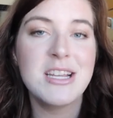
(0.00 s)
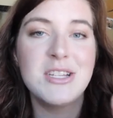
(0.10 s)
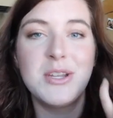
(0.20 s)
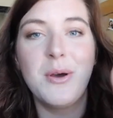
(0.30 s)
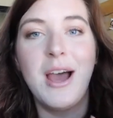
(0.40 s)

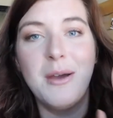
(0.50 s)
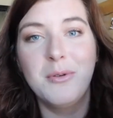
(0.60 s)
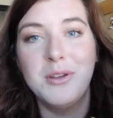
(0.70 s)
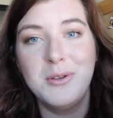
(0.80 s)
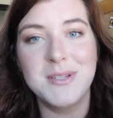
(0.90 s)
so I
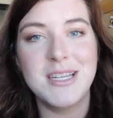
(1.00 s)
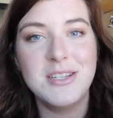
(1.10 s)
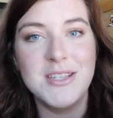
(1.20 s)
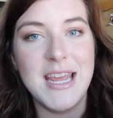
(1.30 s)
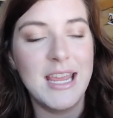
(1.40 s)
will use
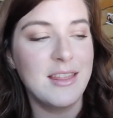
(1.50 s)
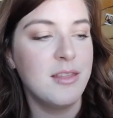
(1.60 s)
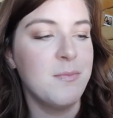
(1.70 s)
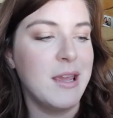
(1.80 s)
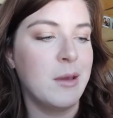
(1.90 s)
it to take
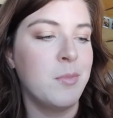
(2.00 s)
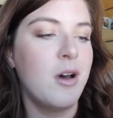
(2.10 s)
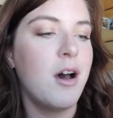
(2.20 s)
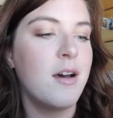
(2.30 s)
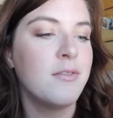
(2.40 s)
the makeup
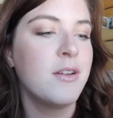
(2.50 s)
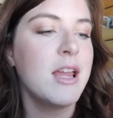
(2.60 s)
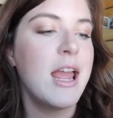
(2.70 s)
off,